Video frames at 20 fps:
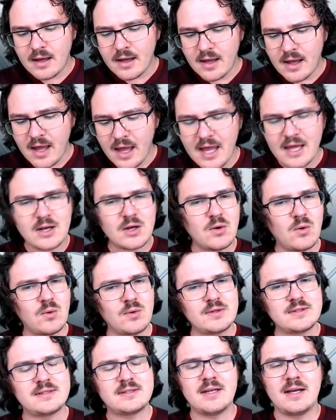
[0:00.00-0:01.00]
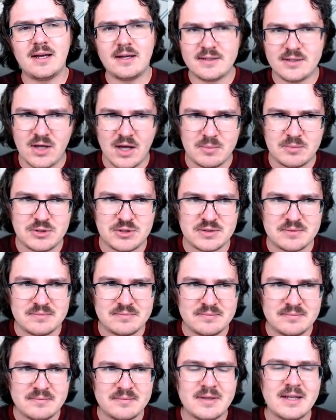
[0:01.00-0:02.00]
And of course, adoption.
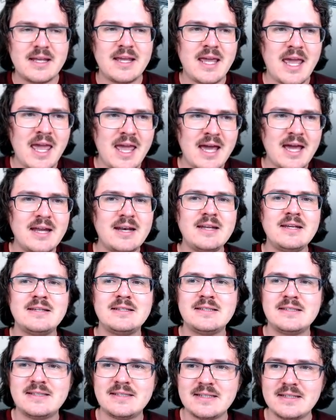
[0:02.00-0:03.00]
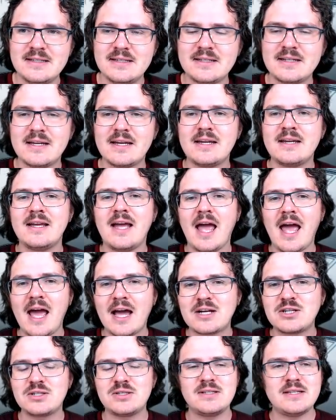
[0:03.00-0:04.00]
Can Zilliqa
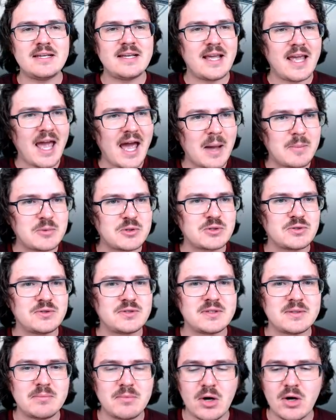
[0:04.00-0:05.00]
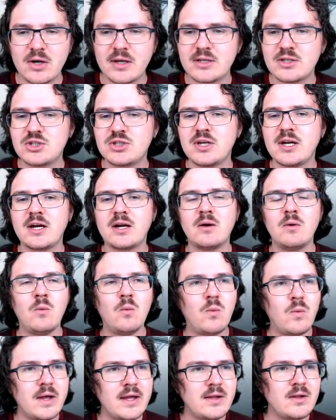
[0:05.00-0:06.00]
actually capture some market share?
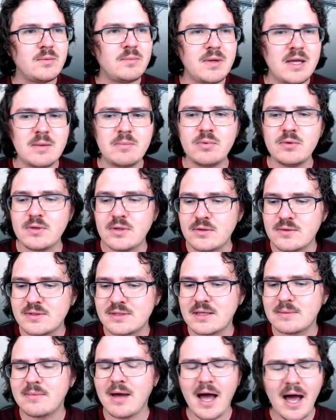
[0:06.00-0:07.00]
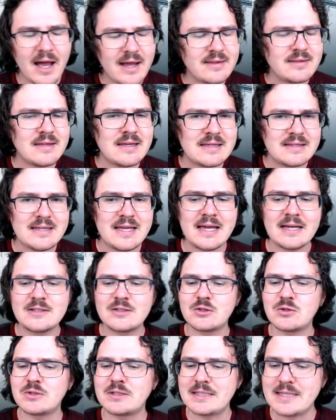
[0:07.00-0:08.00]
Will people use them? I think the
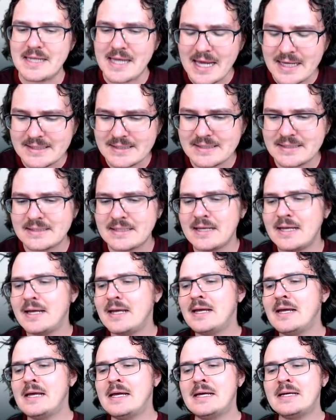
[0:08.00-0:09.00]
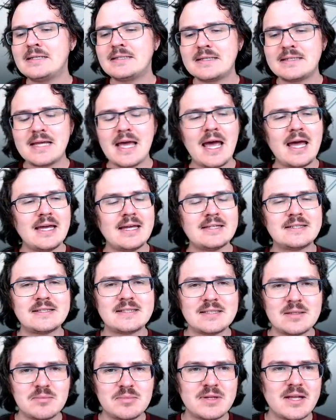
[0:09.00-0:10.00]
answer is yes to that. It's
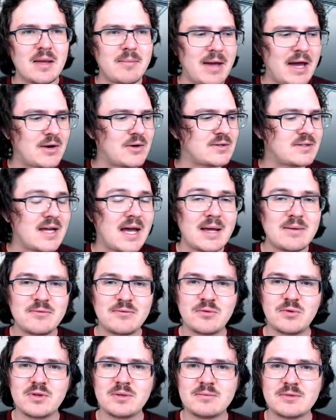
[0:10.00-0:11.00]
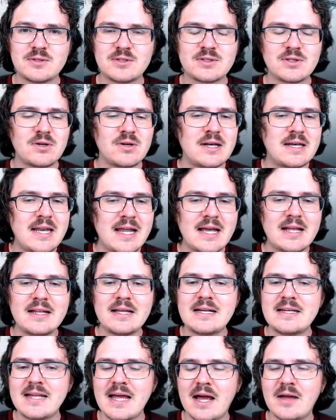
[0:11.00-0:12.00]
simply a matter of time for them to start
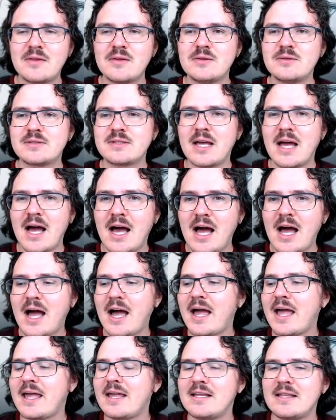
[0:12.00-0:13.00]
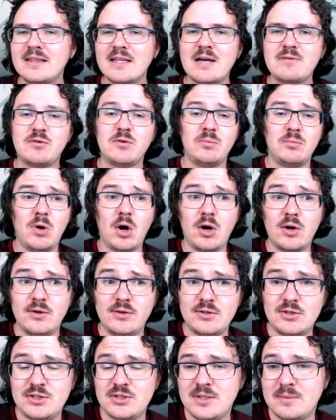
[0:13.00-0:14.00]
nailing down those high-level
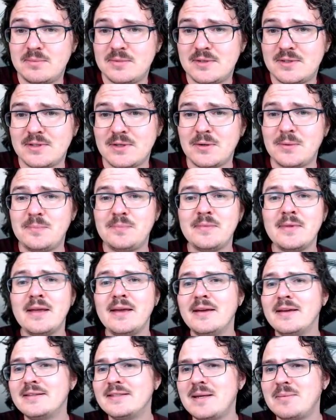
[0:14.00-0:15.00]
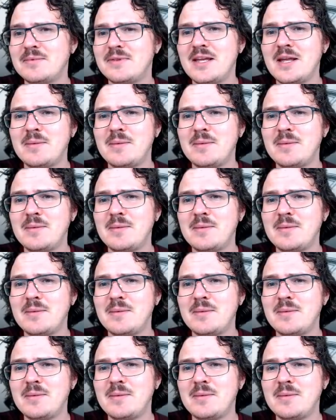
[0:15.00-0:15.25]
partnerships. So something to think